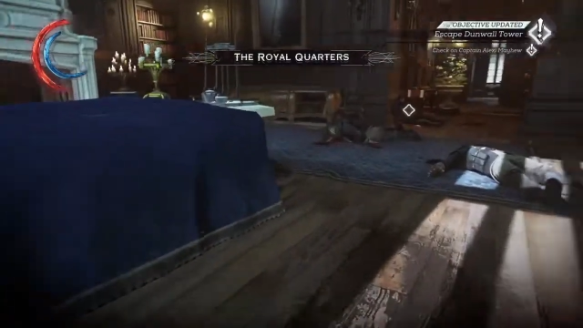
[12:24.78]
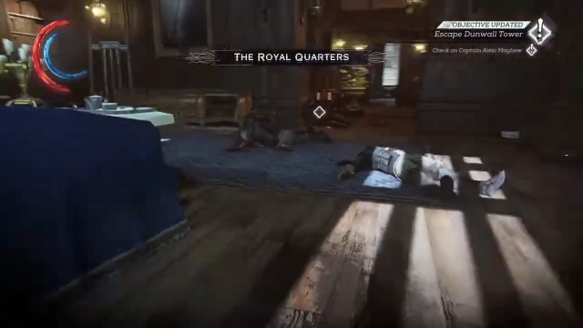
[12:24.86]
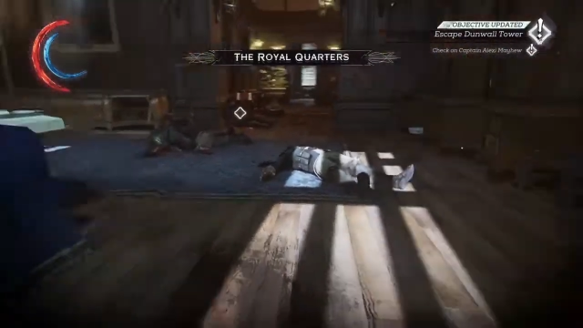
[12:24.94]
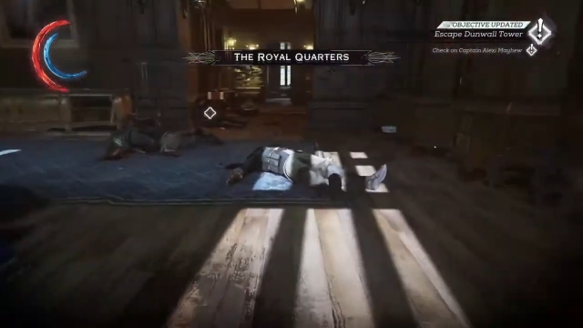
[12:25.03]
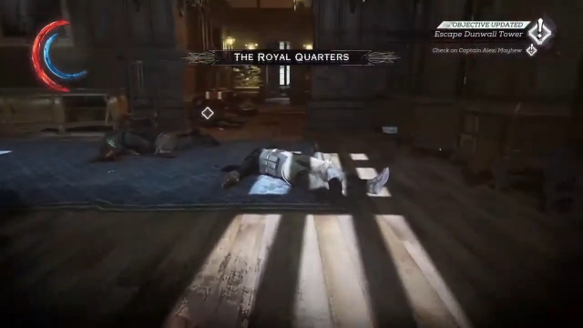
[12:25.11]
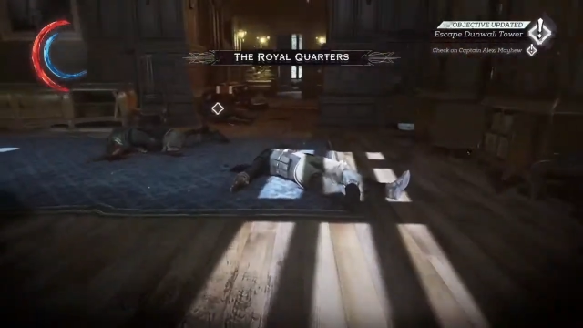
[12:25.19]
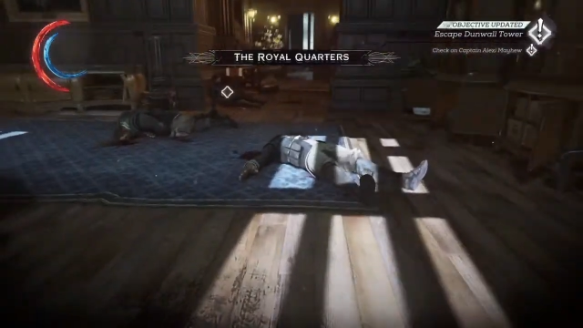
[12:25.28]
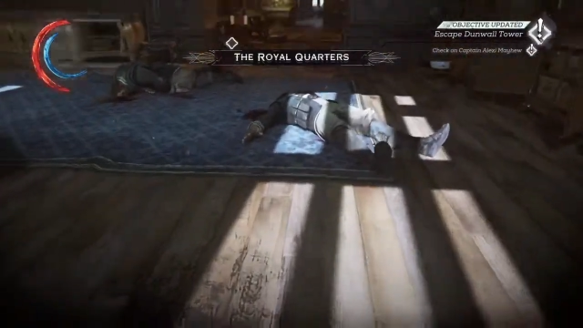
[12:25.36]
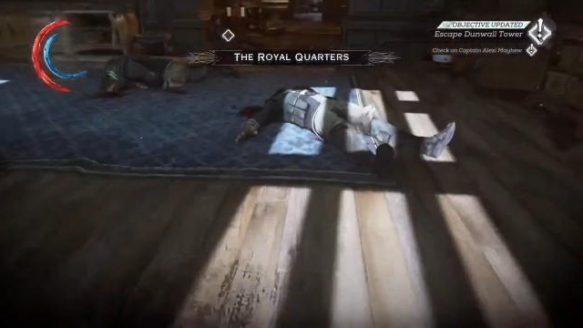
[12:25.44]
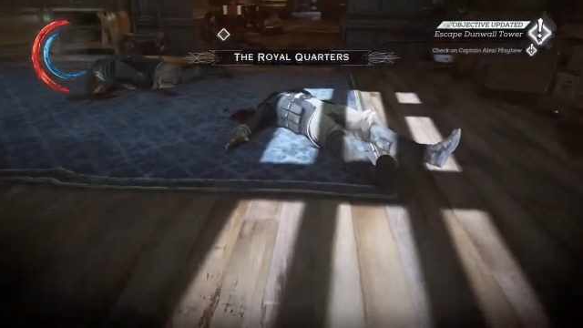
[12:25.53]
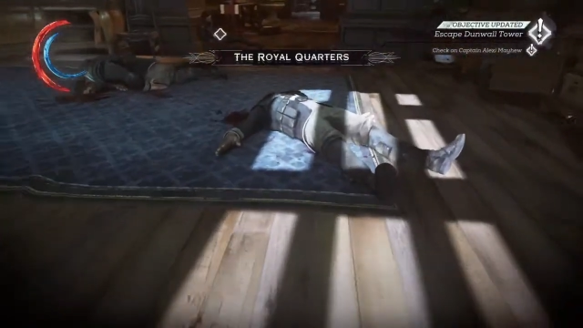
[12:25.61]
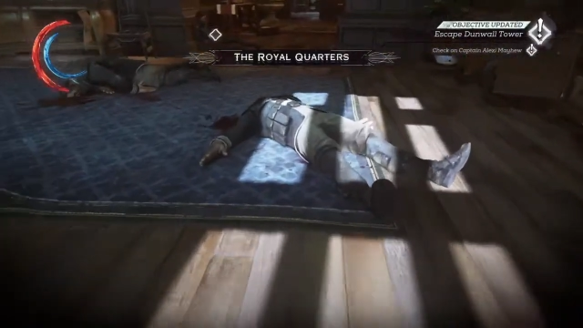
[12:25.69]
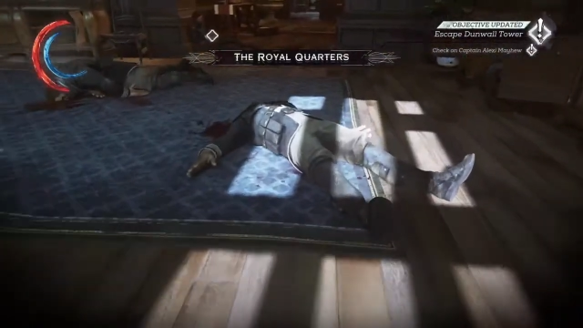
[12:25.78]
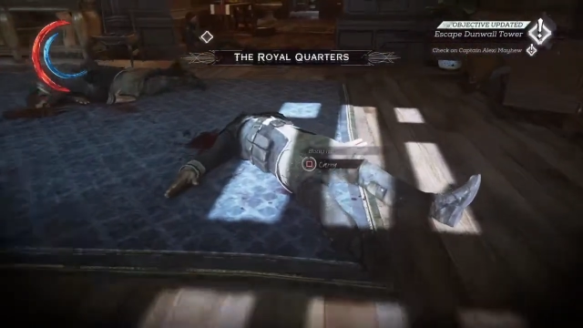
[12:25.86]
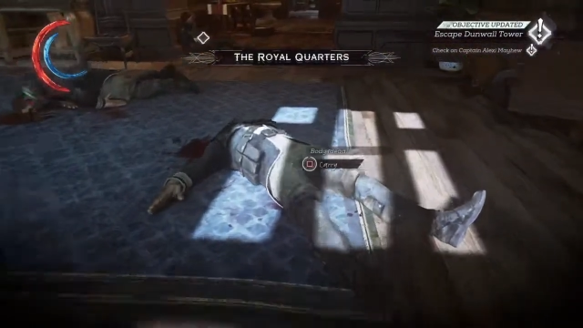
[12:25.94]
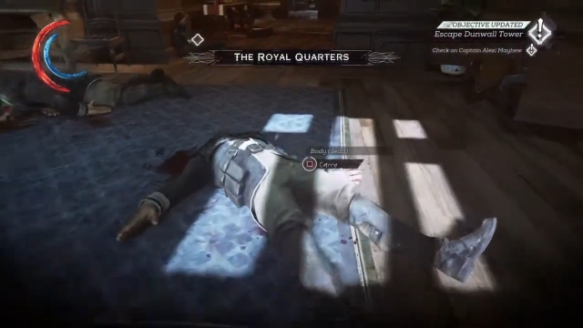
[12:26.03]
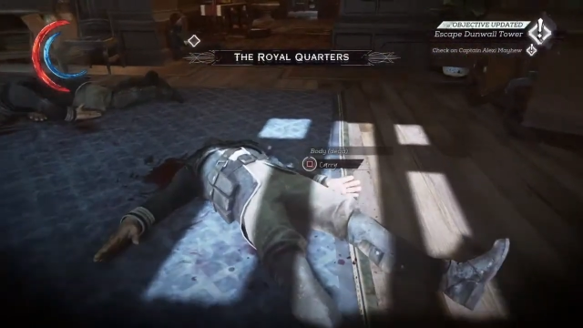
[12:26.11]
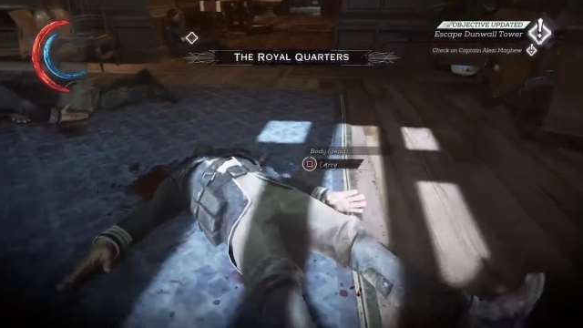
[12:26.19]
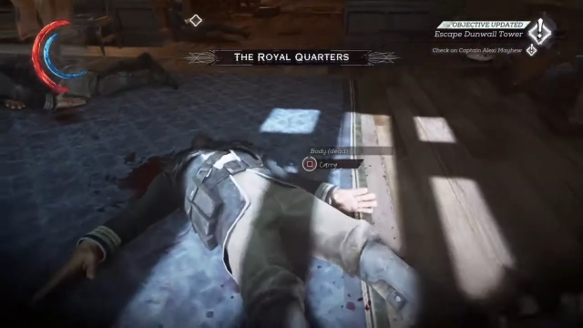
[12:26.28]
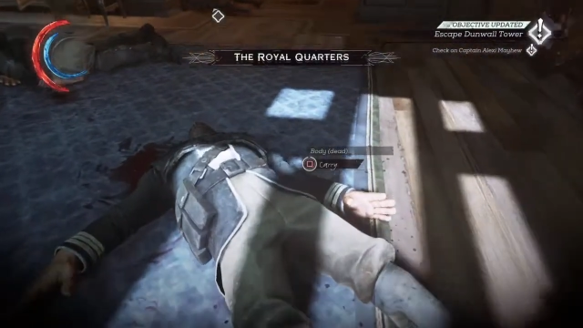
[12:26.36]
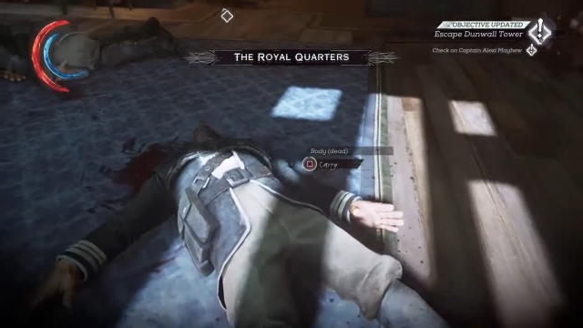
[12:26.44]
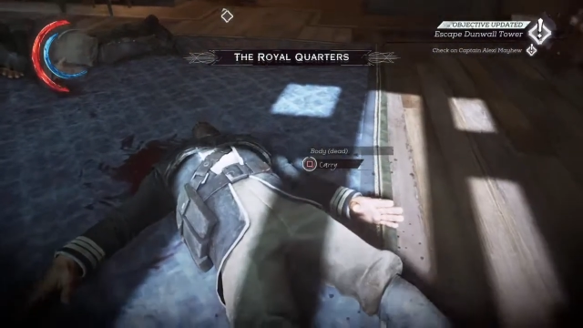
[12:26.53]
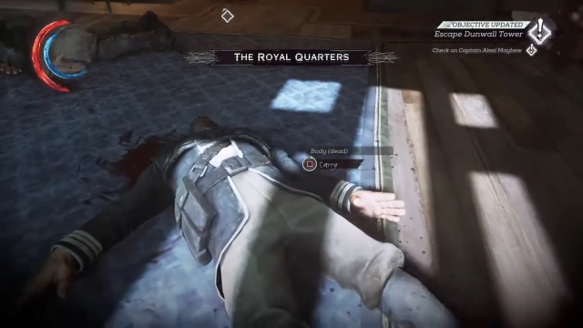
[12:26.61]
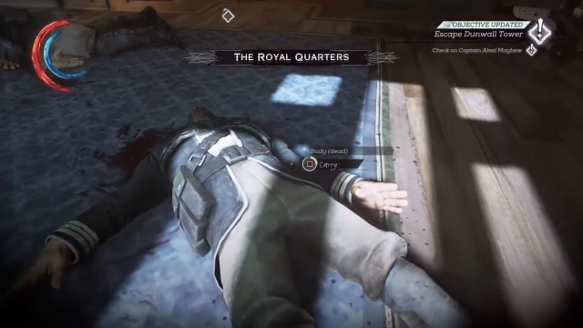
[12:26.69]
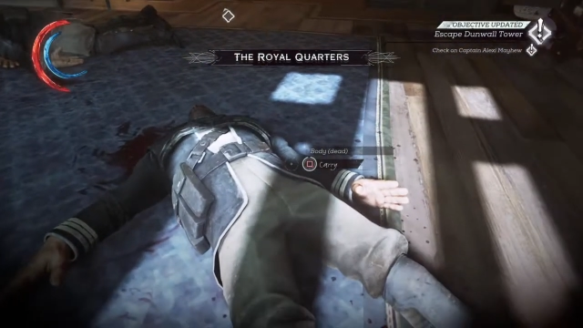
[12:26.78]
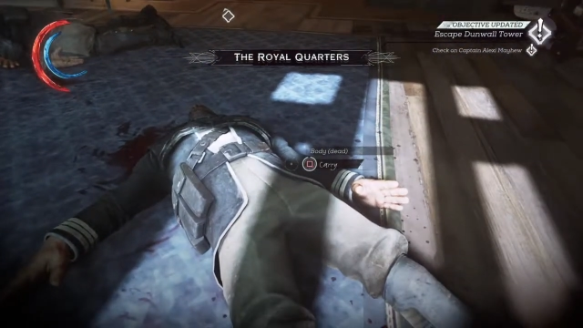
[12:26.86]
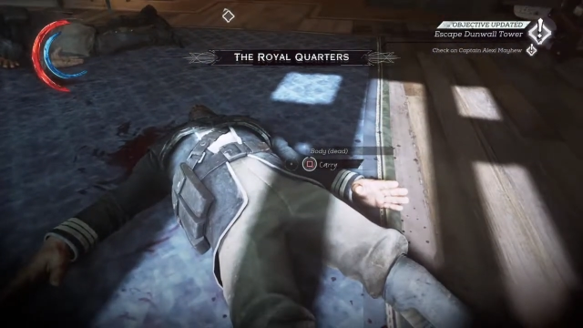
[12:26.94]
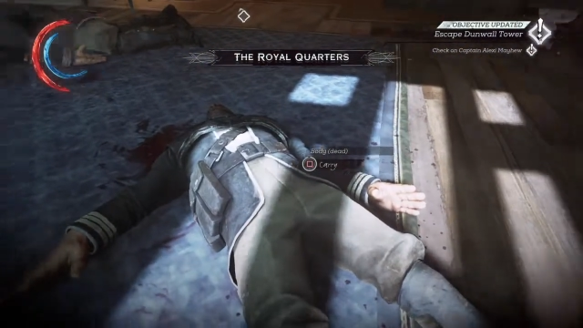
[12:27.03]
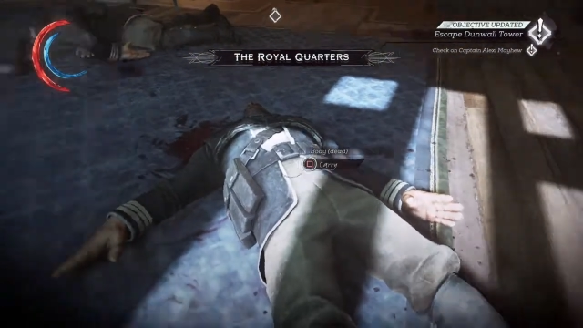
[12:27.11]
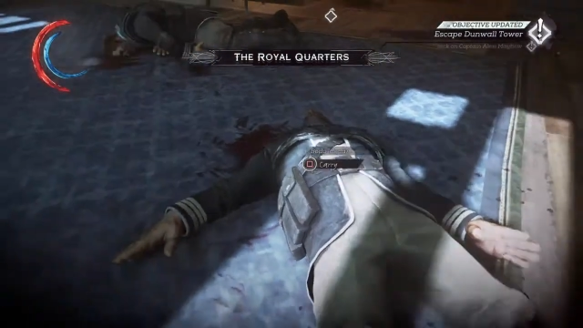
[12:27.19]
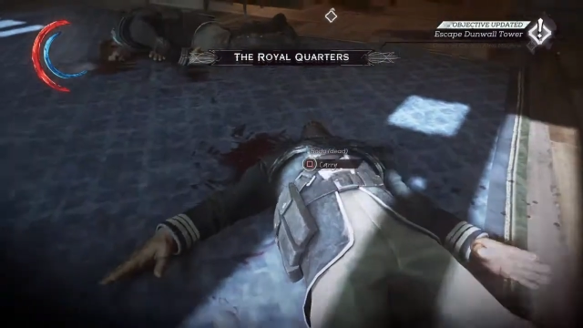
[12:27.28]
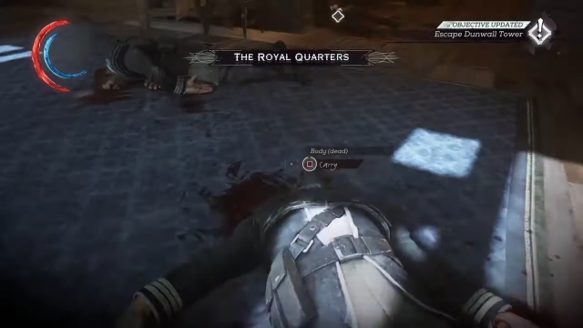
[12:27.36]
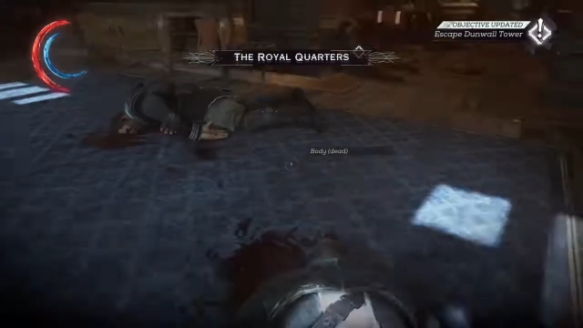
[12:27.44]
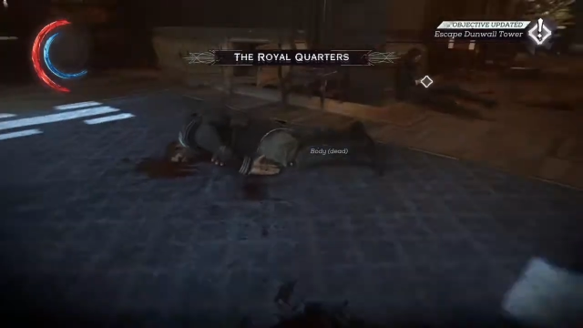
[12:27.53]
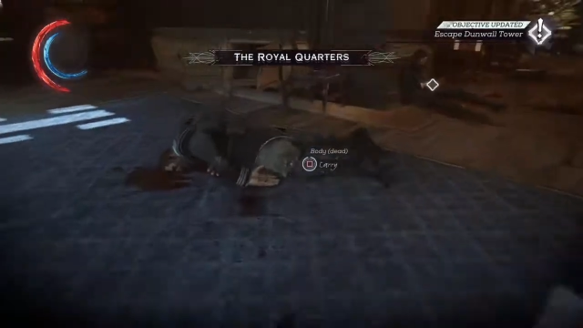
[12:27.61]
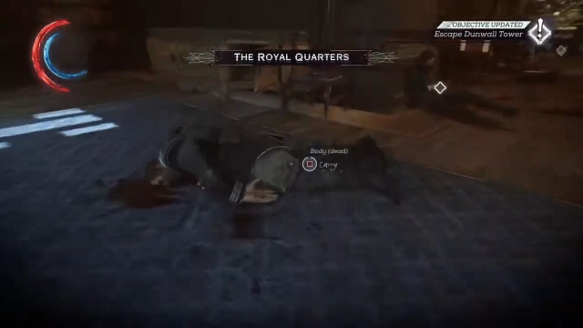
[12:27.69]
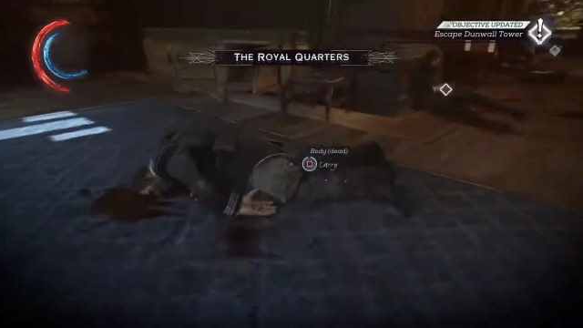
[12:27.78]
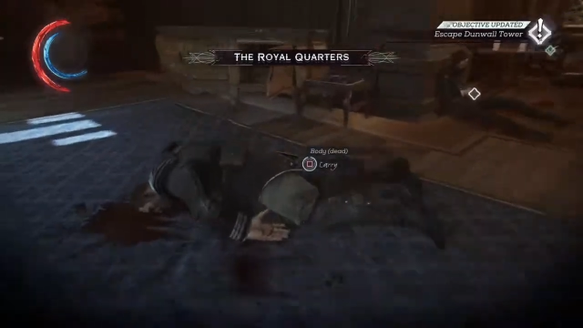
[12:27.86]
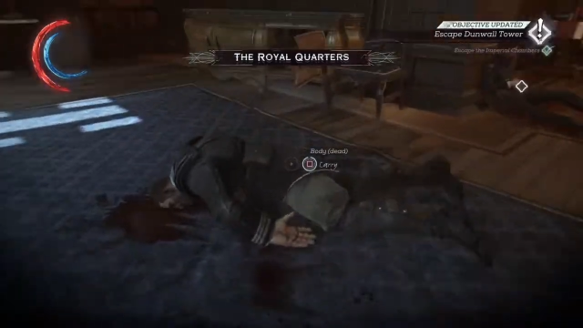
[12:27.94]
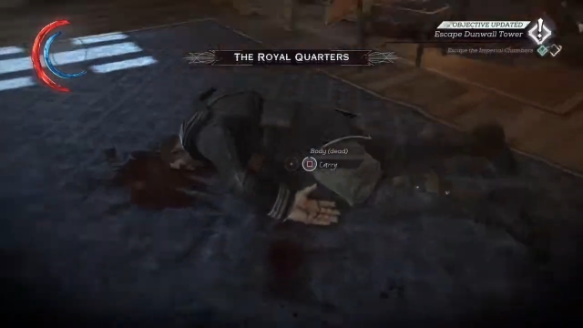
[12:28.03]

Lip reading: No face is visible, so there are no lips to read.